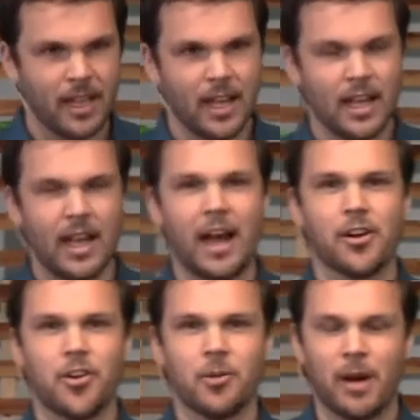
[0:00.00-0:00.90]
I don't
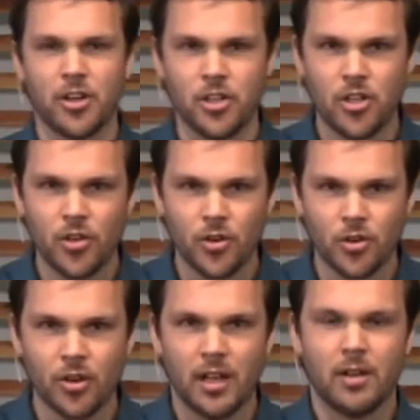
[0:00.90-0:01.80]
know about
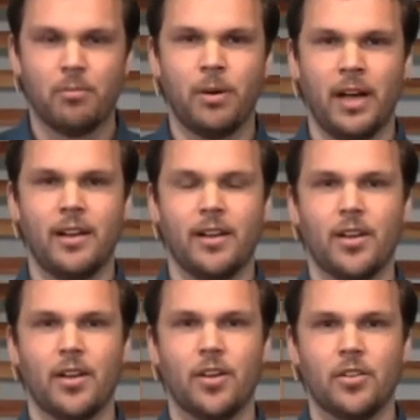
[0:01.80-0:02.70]
you, but
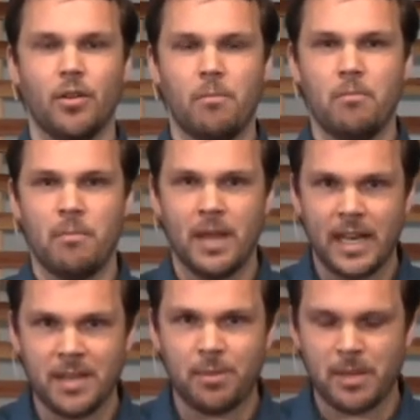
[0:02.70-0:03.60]

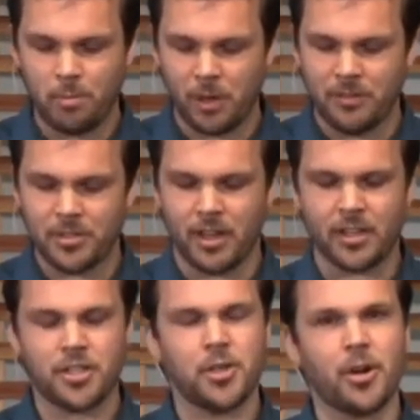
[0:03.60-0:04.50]
many people I've
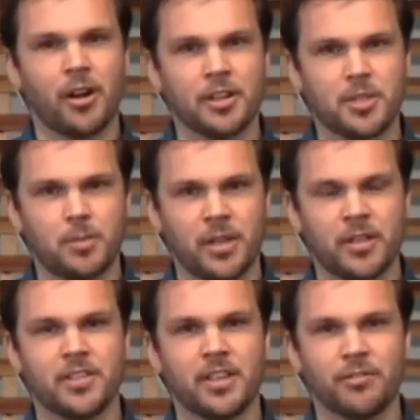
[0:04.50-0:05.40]
talked to are
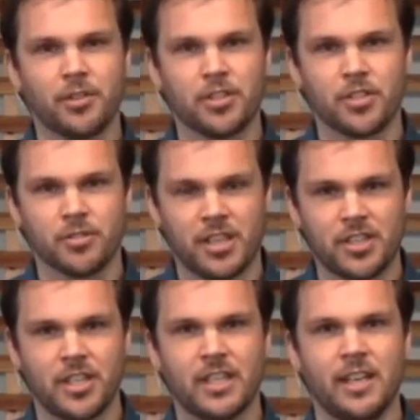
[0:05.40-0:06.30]
experiencing
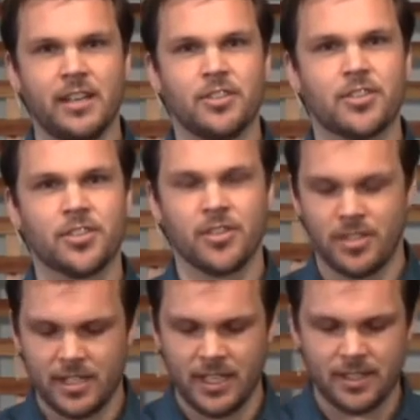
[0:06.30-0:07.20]
frustration and
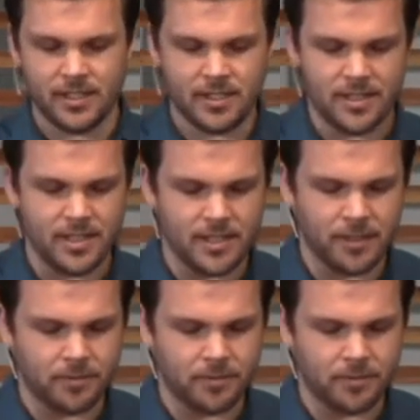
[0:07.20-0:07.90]
uncertainty in this season.